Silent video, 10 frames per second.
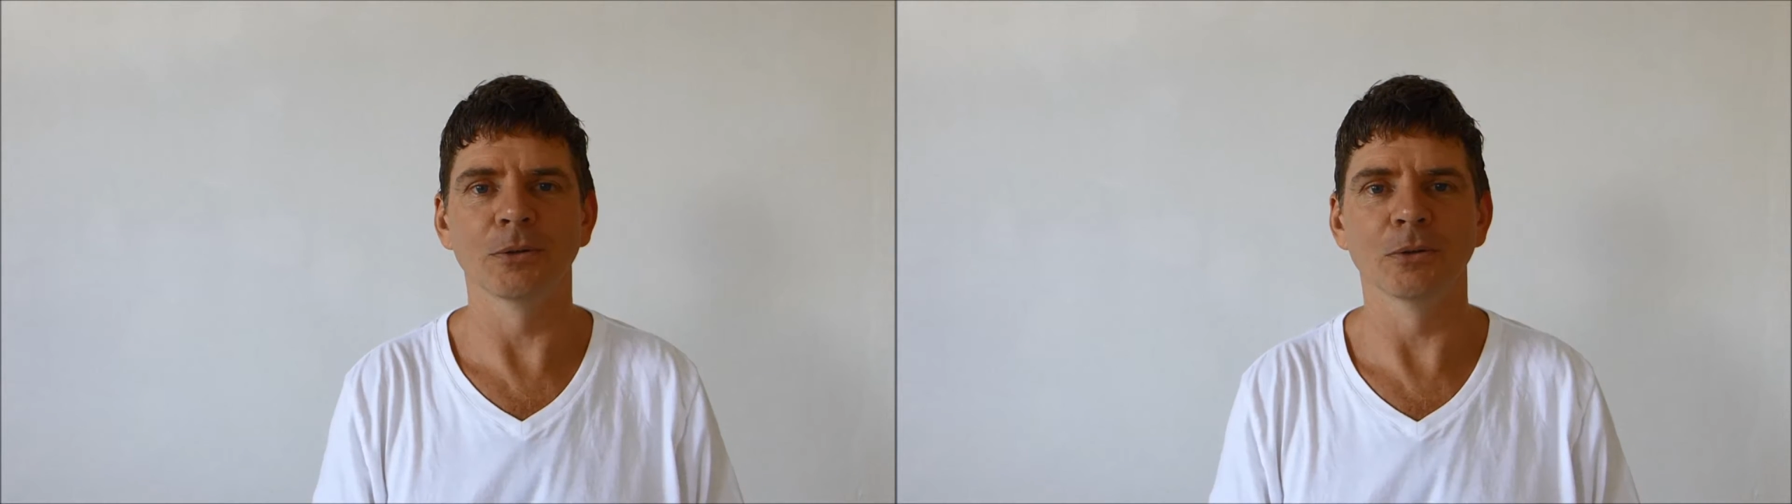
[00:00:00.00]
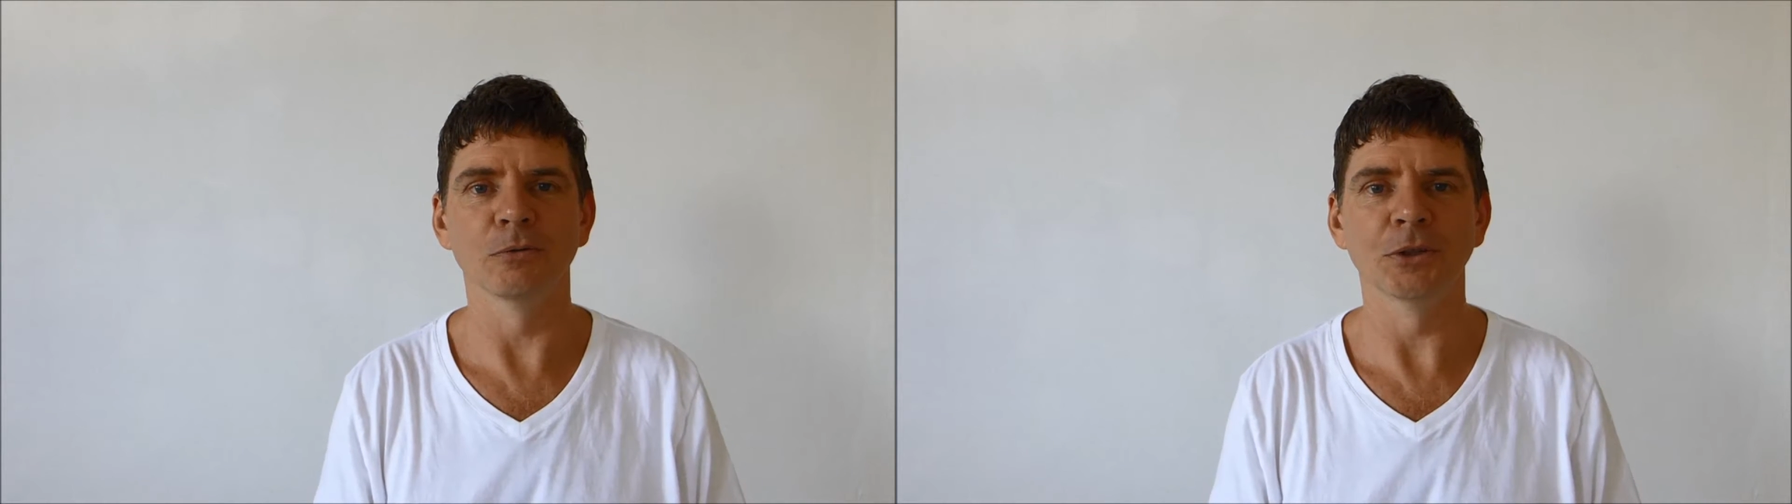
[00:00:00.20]

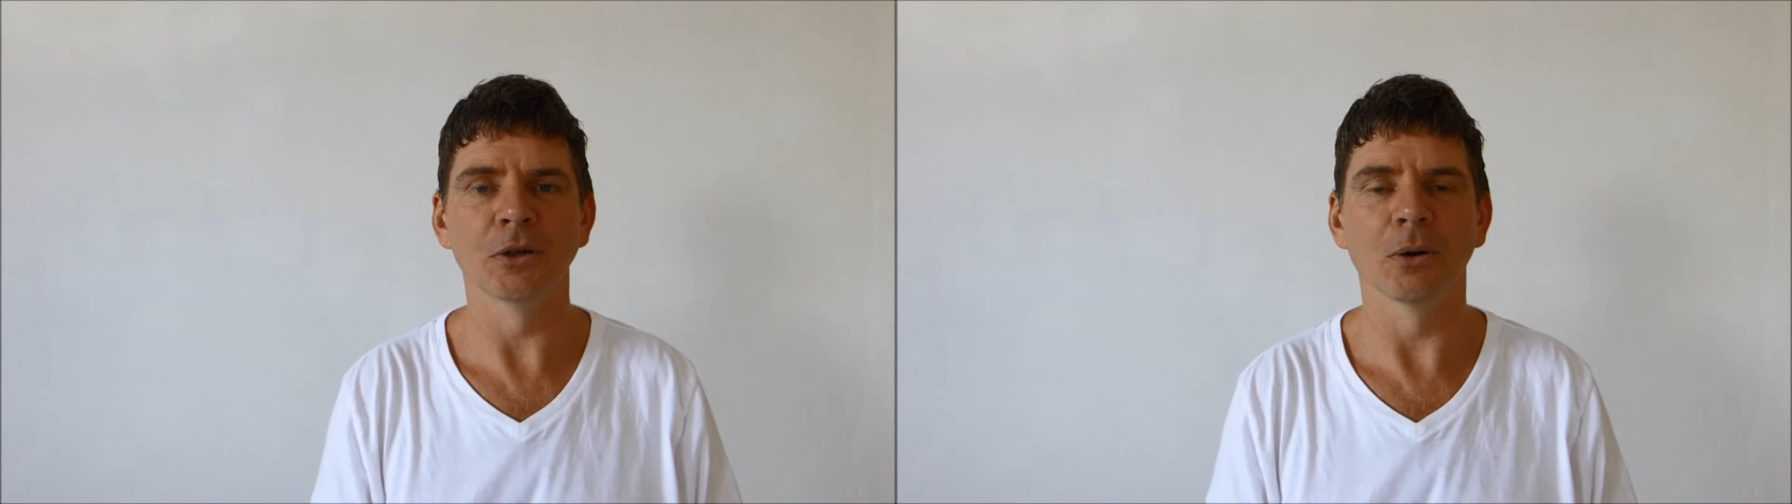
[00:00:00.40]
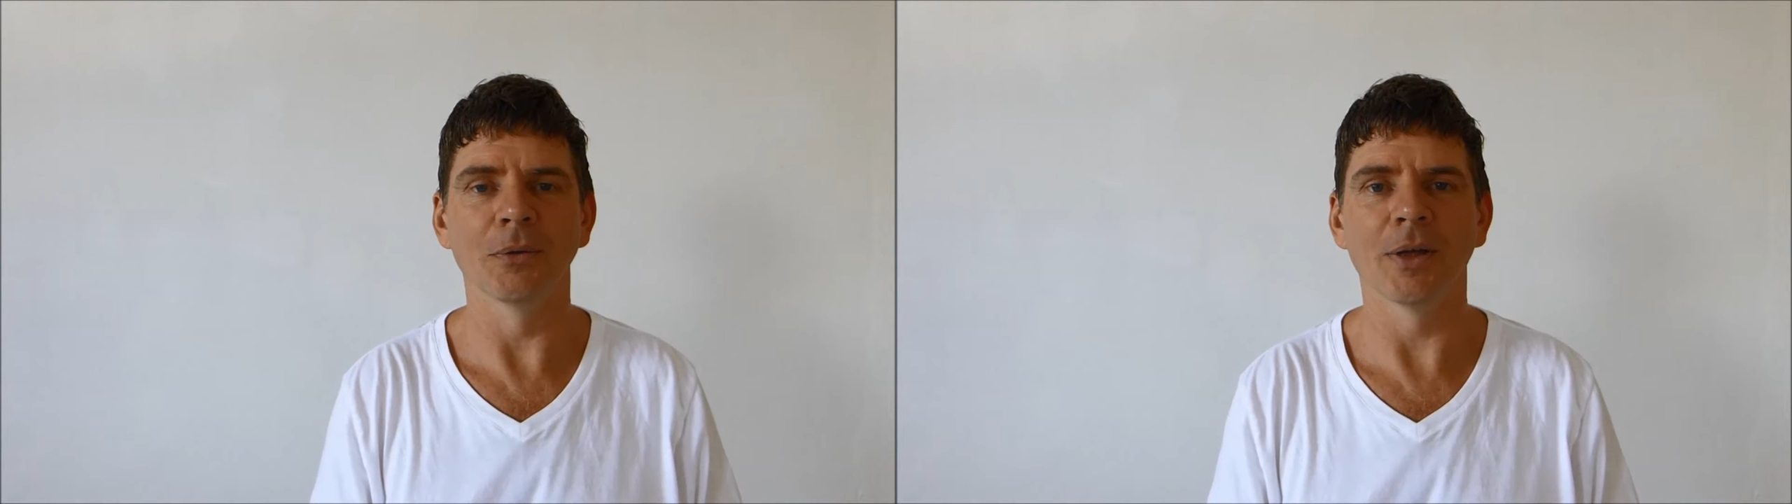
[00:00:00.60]
do a
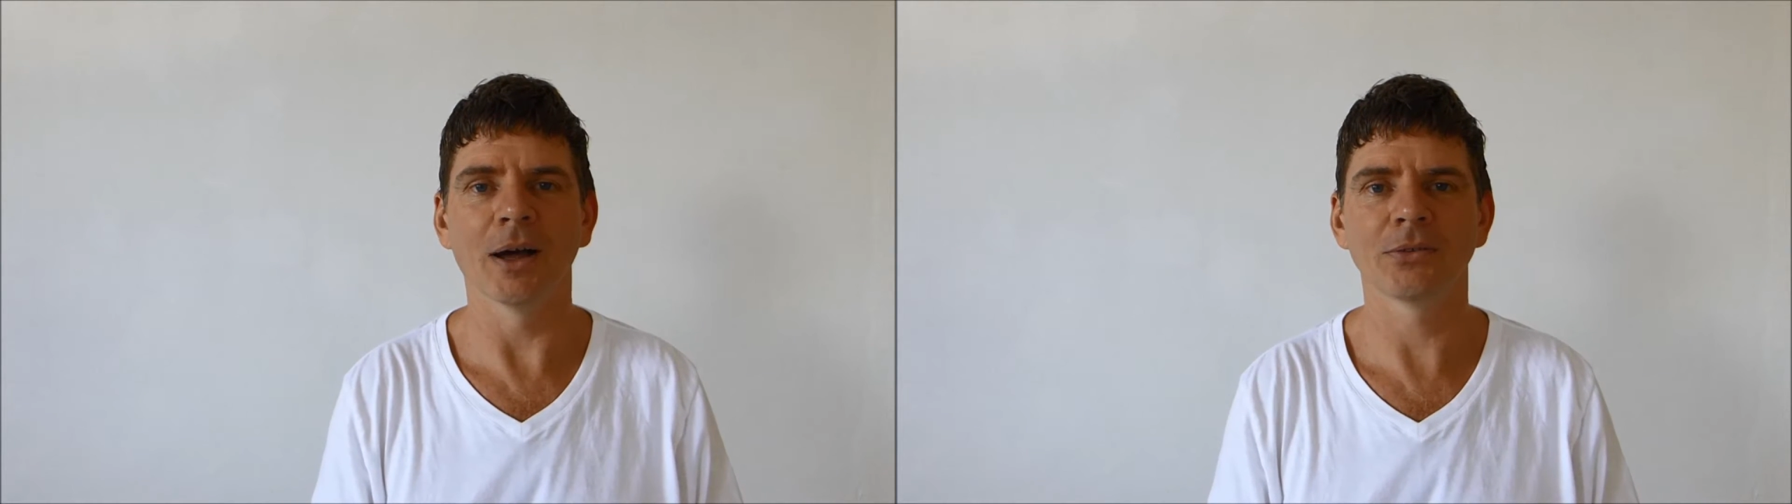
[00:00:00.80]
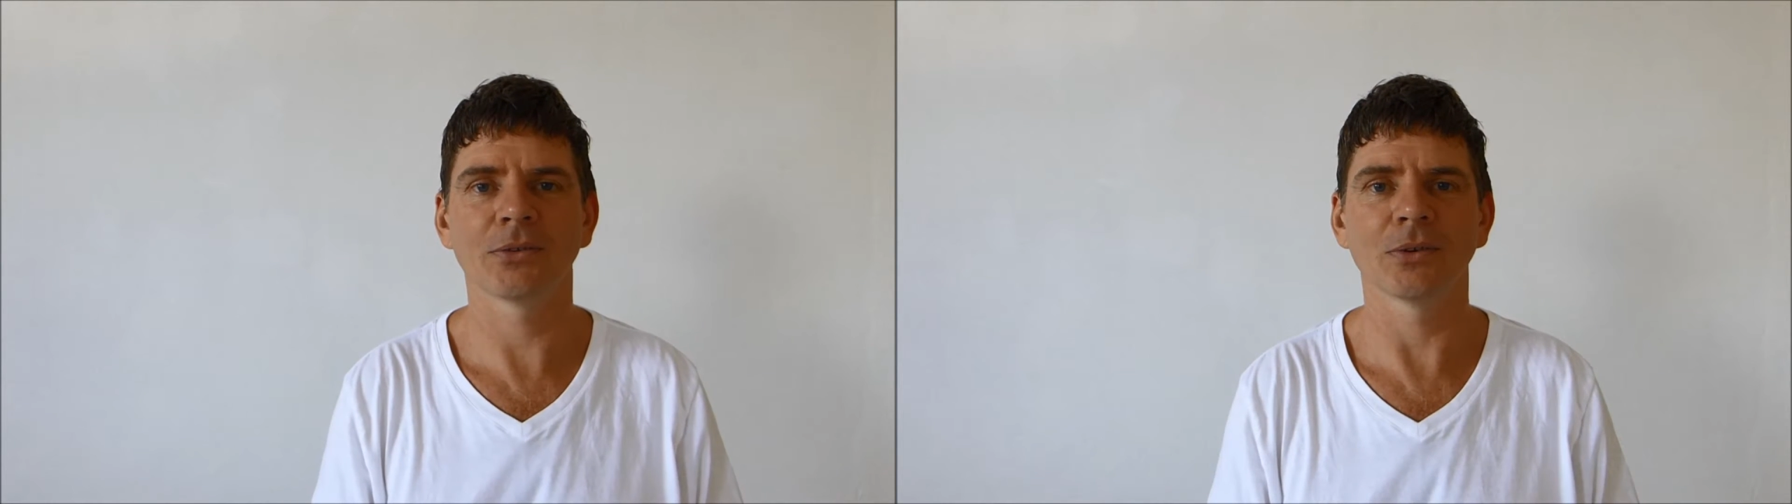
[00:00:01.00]
video on that,